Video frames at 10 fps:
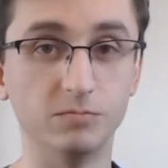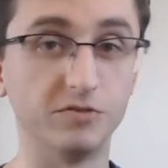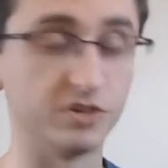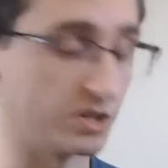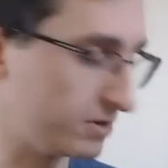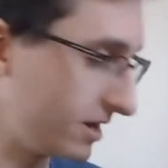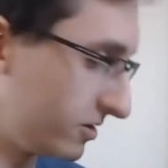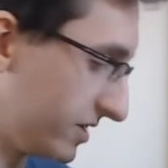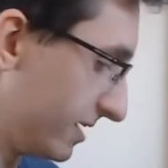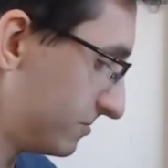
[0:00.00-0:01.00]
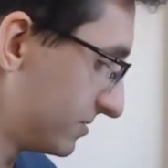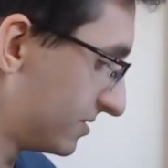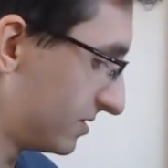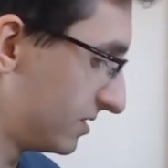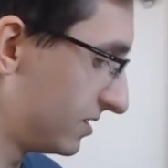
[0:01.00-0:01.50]
Moving to the piano now,
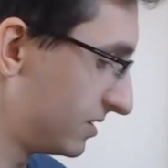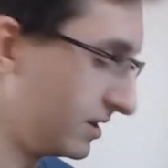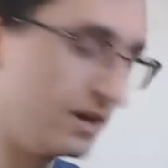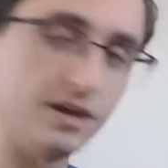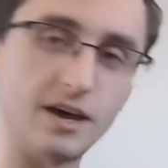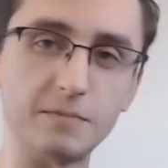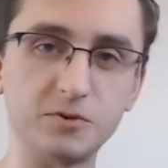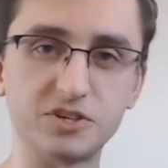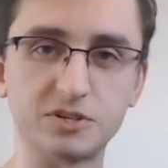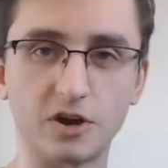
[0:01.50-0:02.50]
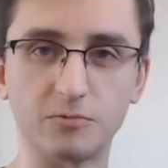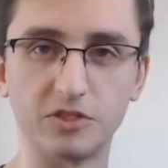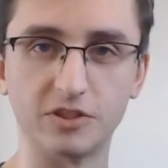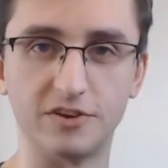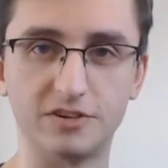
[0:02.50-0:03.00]
I'm going to start
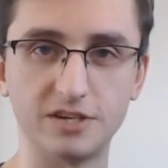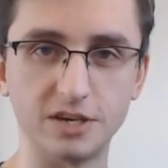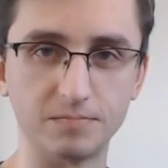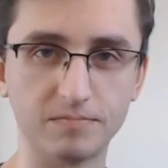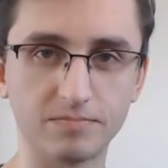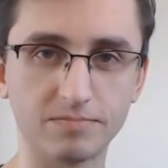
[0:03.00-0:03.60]
with the letter D.